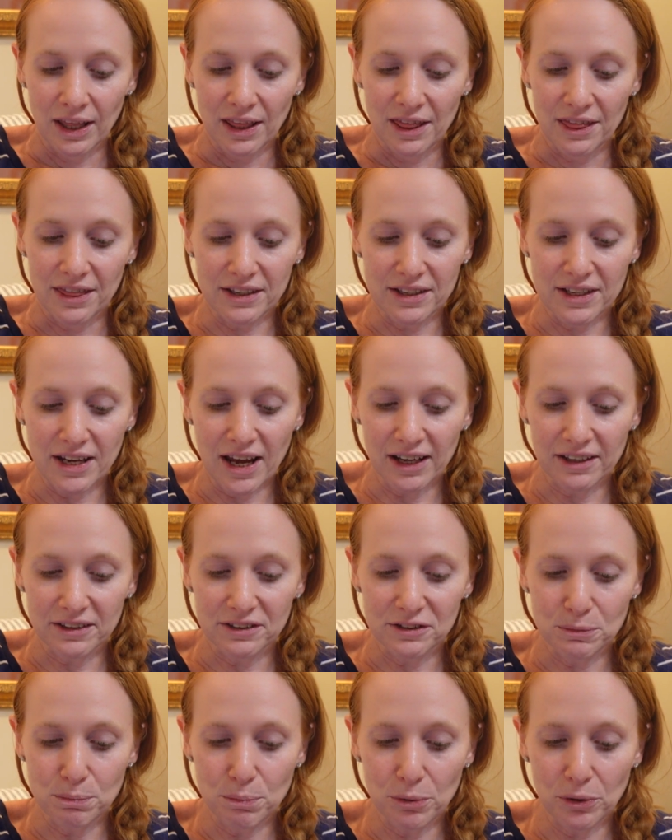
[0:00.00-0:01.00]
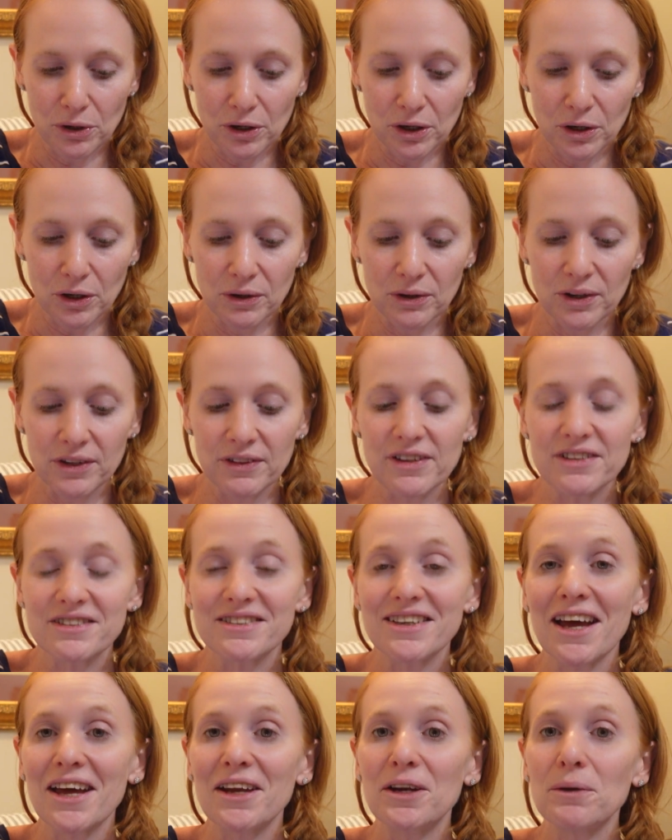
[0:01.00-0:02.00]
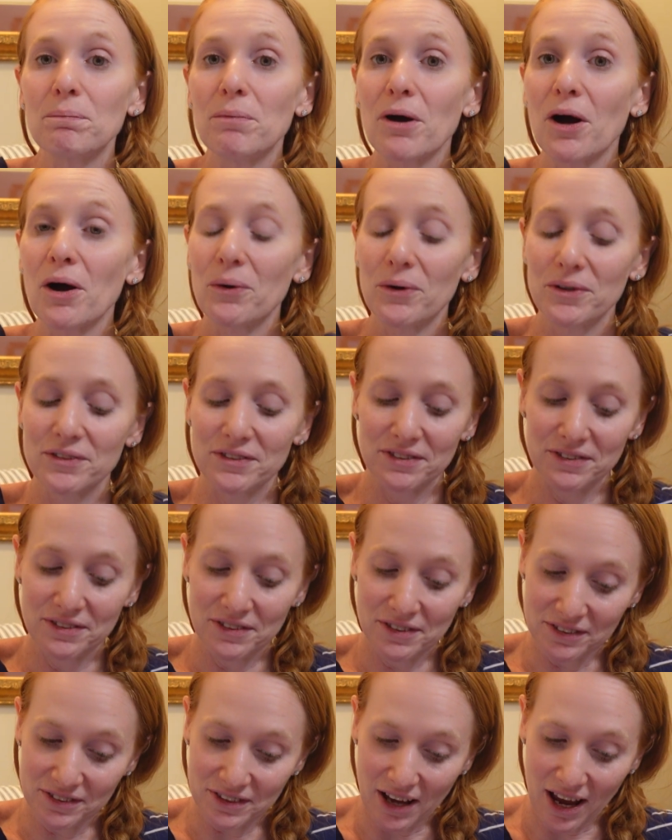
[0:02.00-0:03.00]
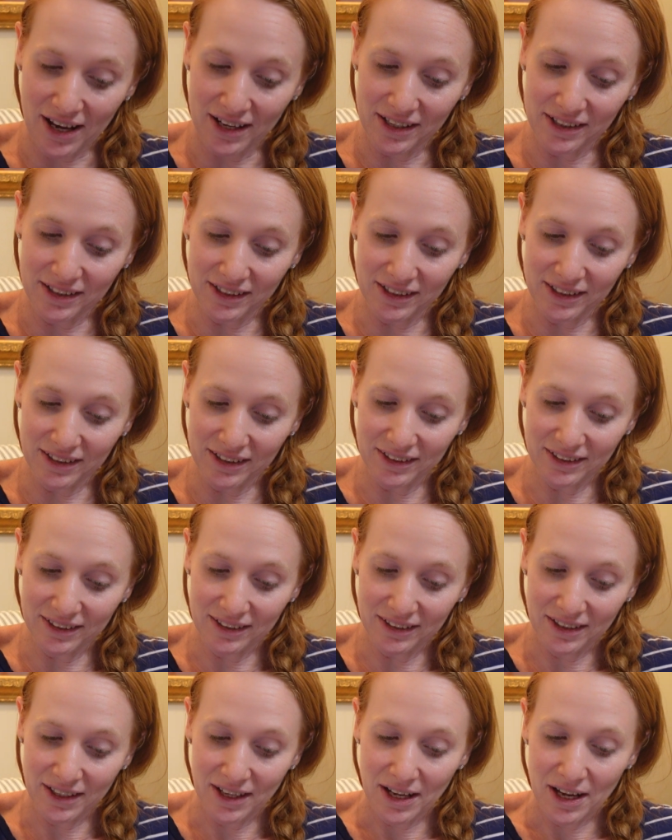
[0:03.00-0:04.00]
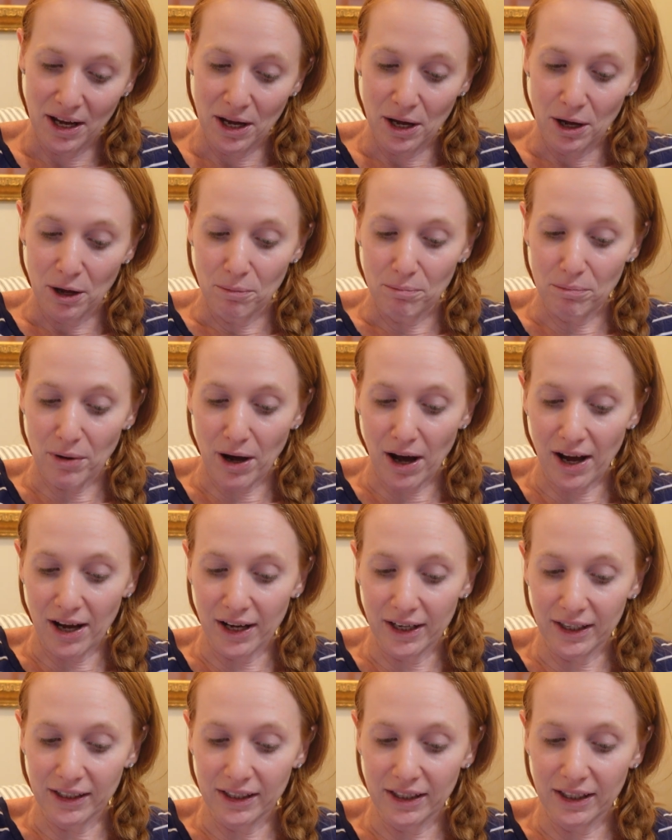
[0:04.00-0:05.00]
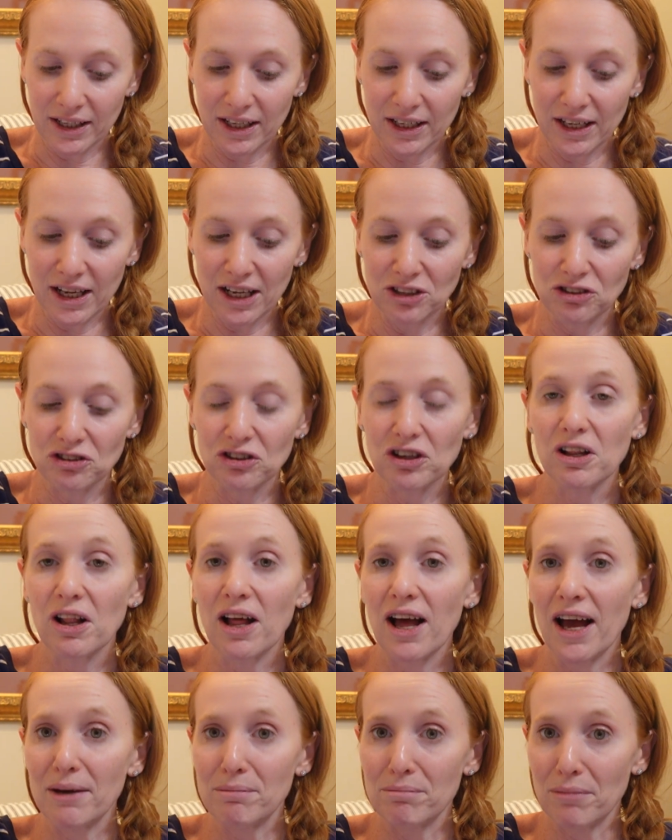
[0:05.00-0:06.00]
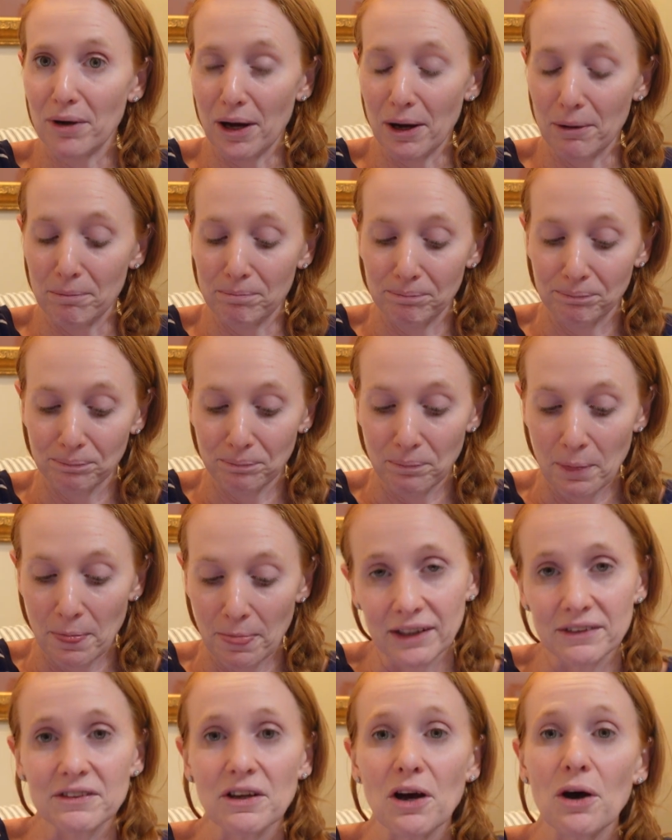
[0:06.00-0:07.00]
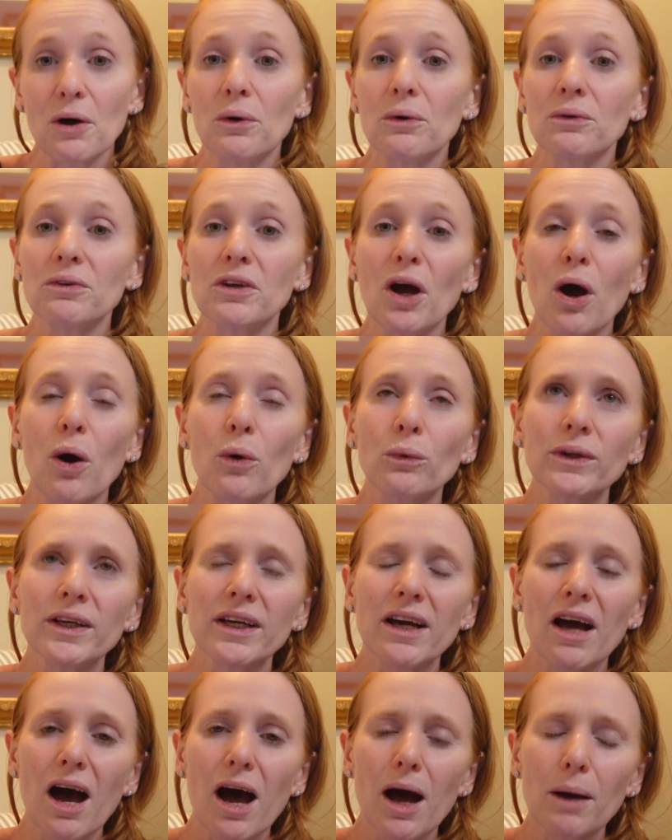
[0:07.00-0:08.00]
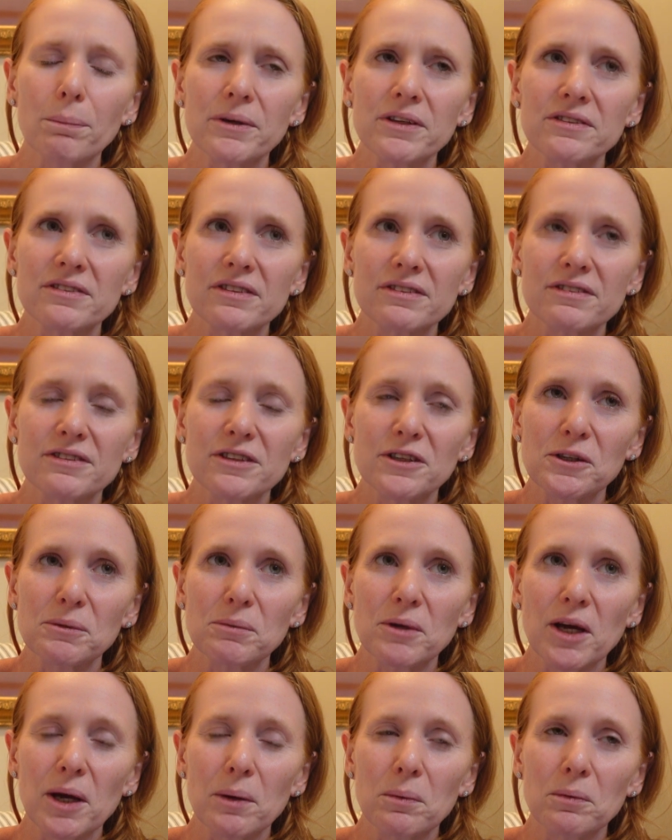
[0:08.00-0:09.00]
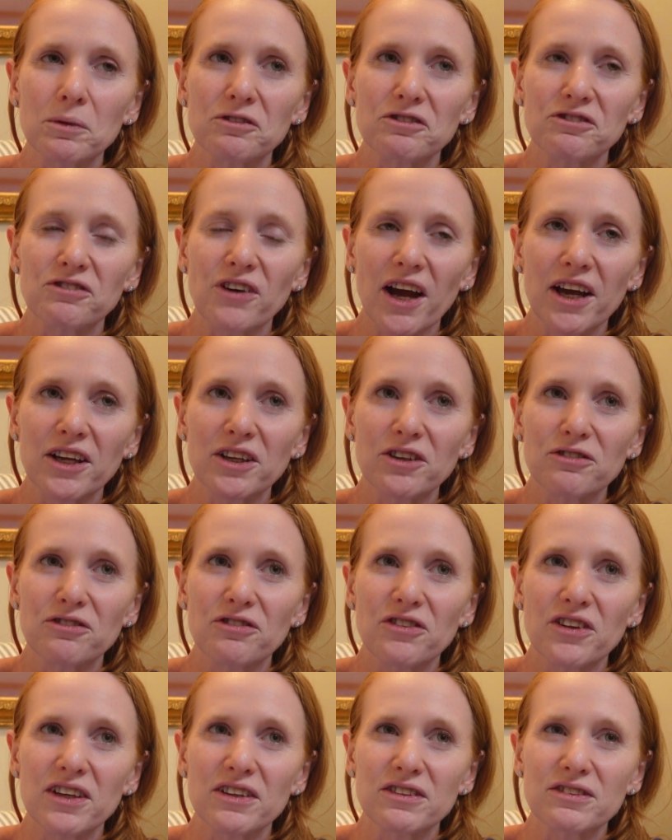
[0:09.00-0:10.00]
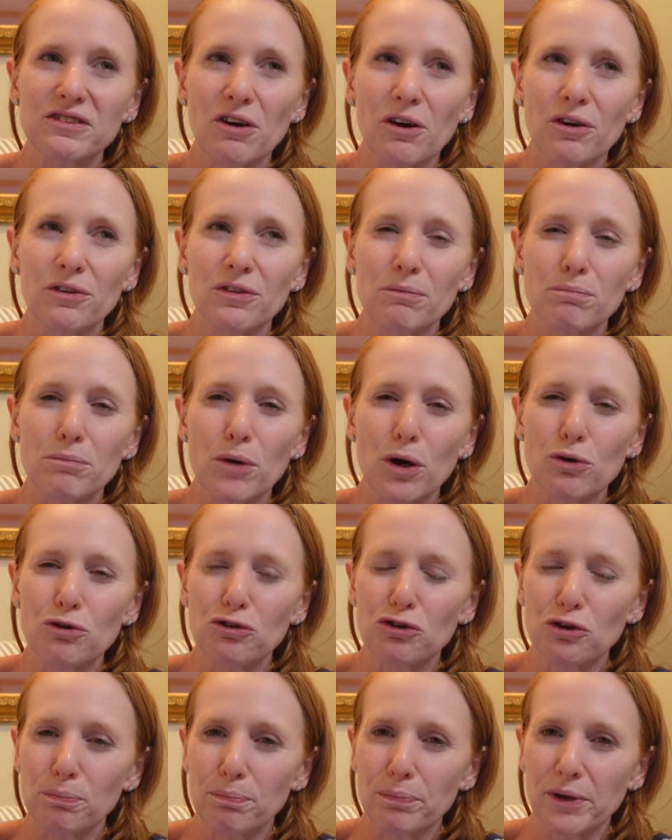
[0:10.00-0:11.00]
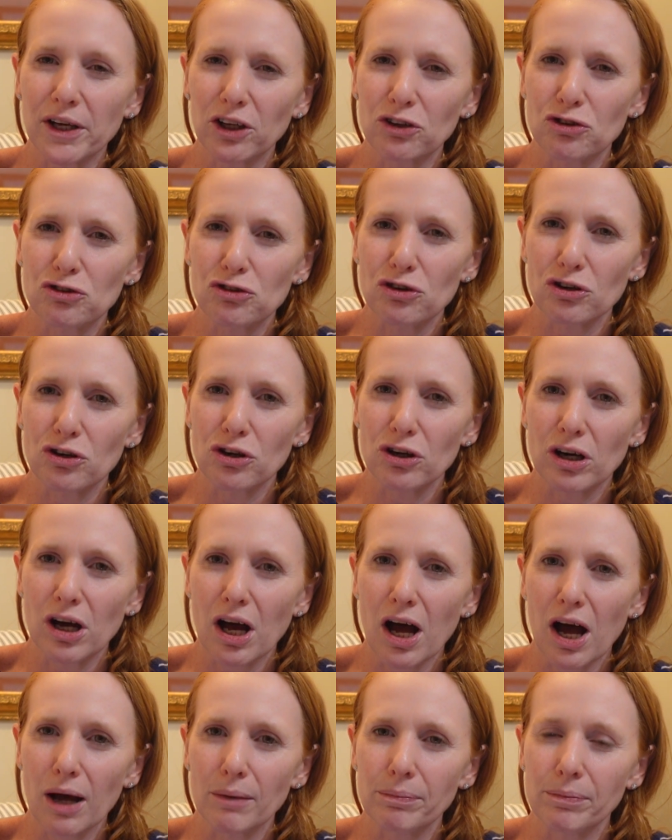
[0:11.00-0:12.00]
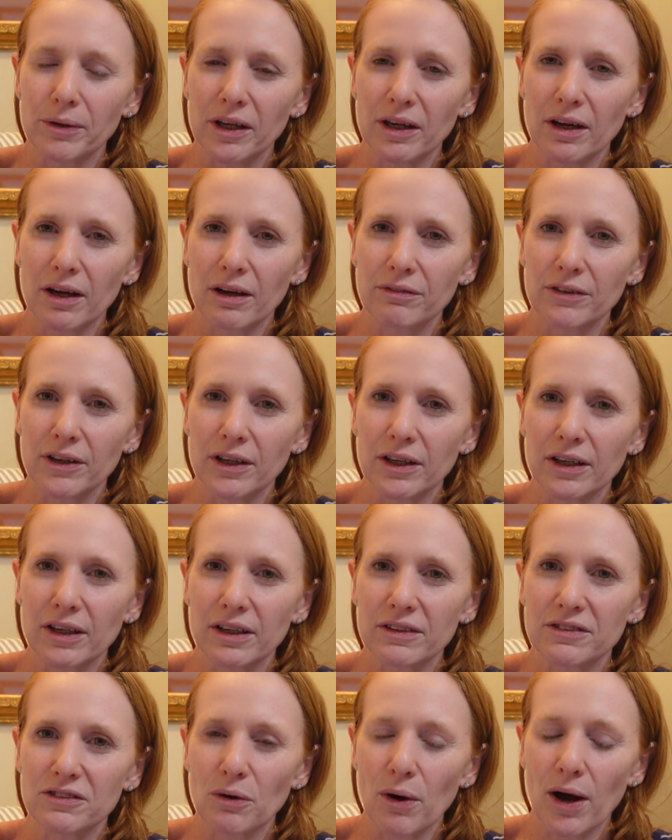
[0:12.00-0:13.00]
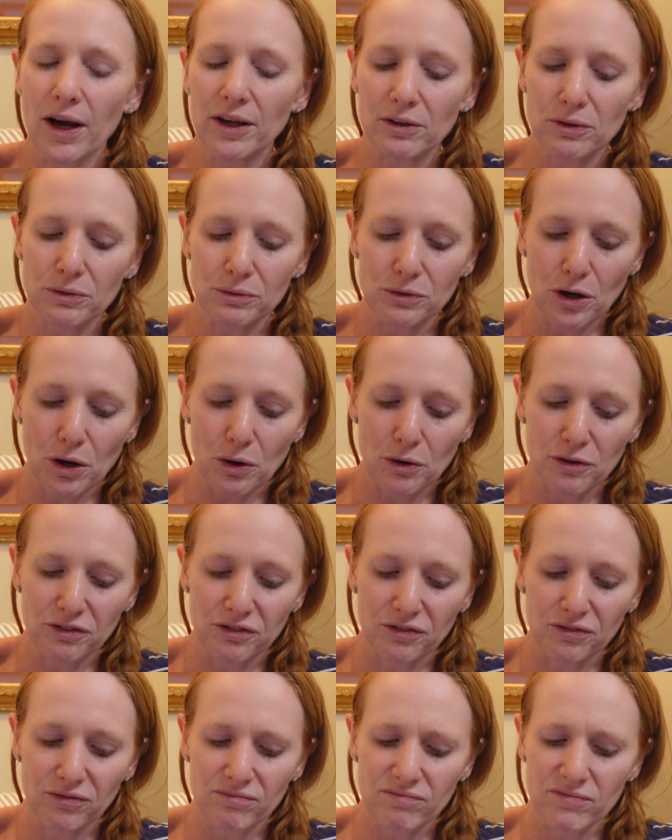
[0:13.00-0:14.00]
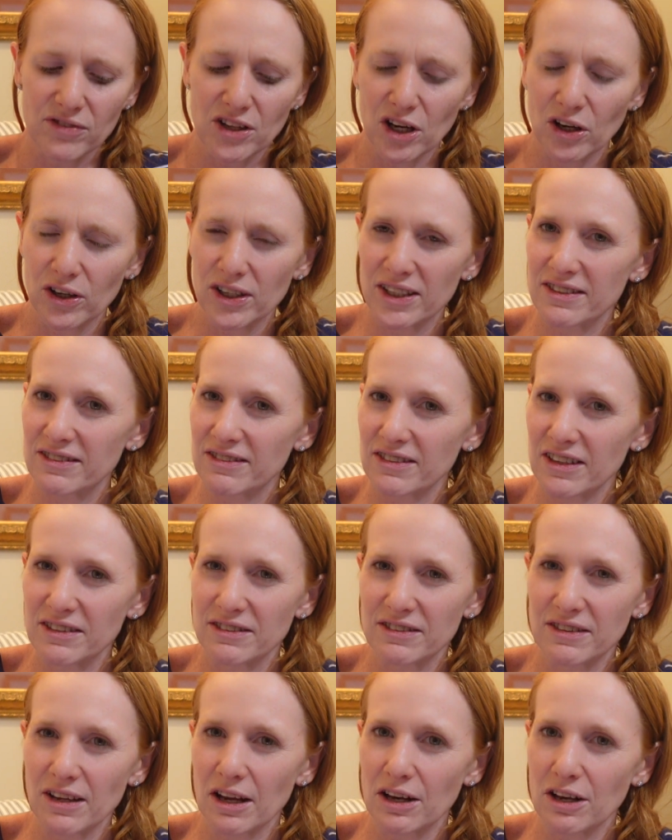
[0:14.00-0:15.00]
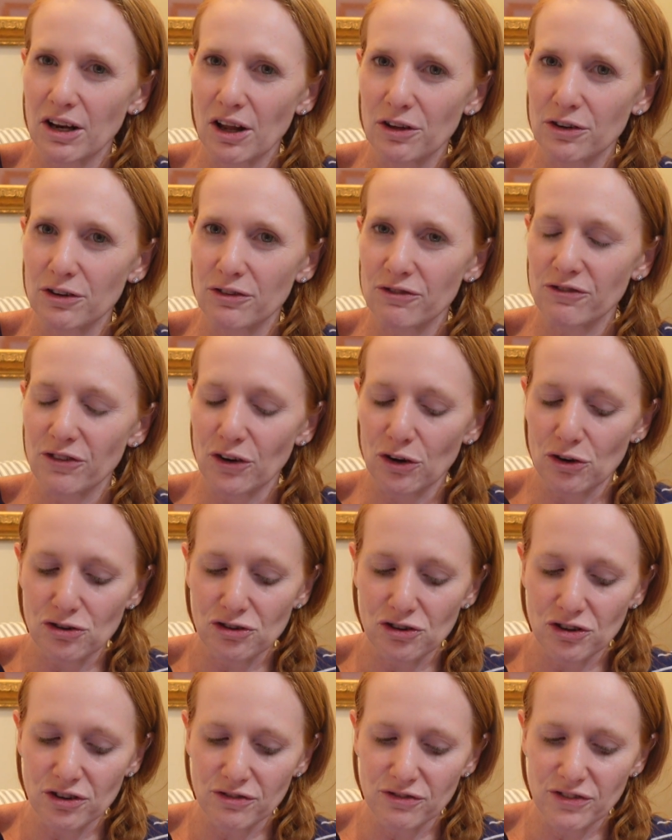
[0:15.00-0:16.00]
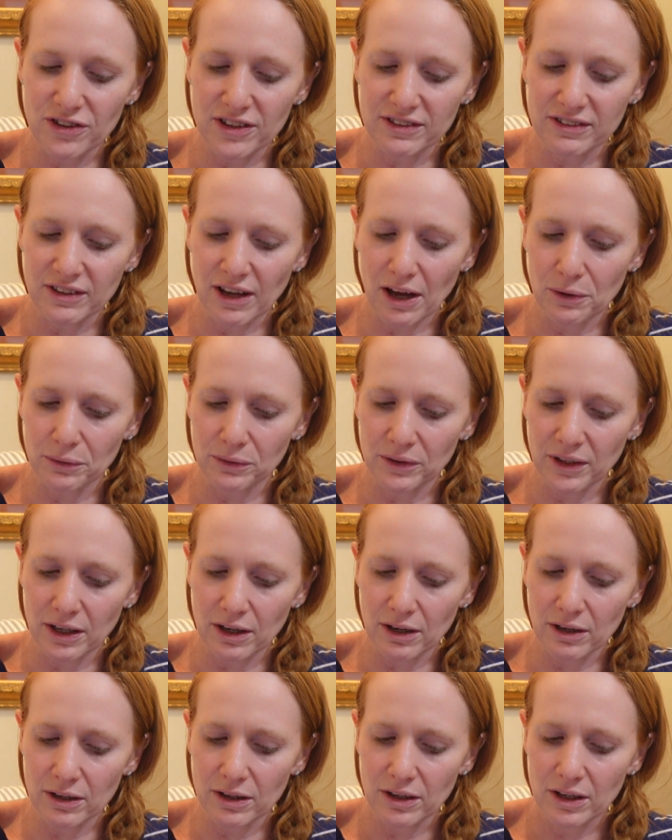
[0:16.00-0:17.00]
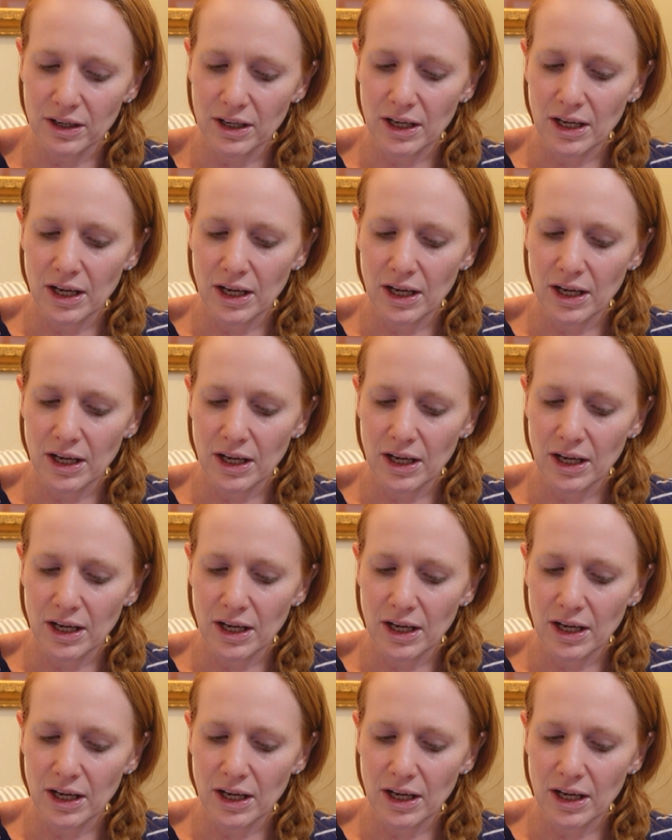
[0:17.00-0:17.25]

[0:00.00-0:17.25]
The next book, The Dead Poets Society by N.H. Kleinbaum. So the only copies I seem to be able to find of this are the motion picture copy of it. So I don't know if there exists another version of this out there.